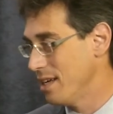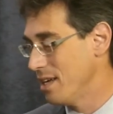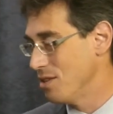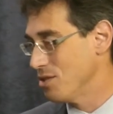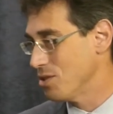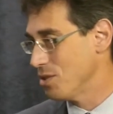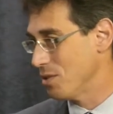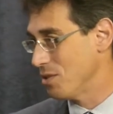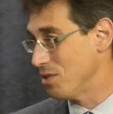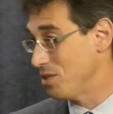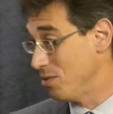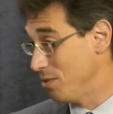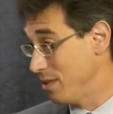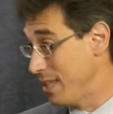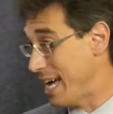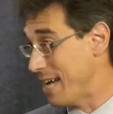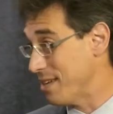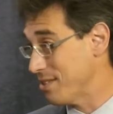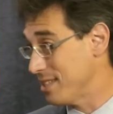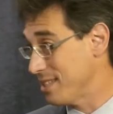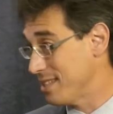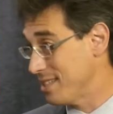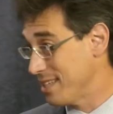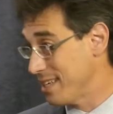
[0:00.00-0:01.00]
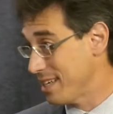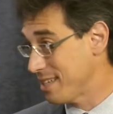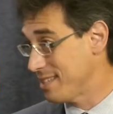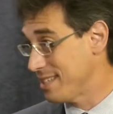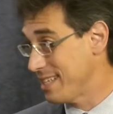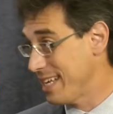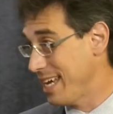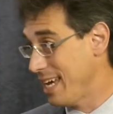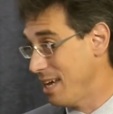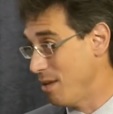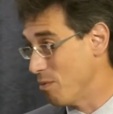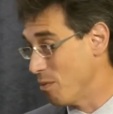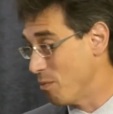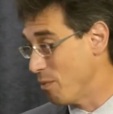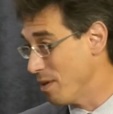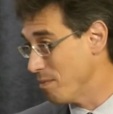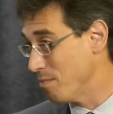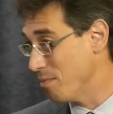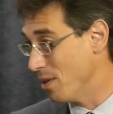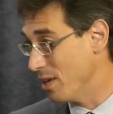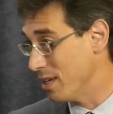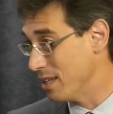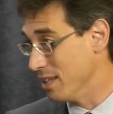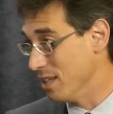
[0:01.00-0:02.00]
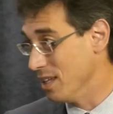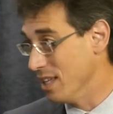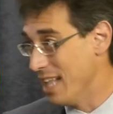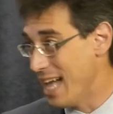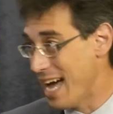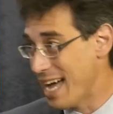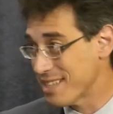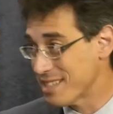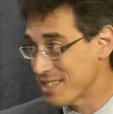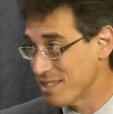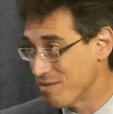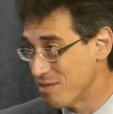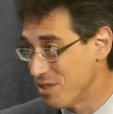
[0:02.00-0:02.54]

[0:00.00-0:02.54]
So in 2016, when we put lots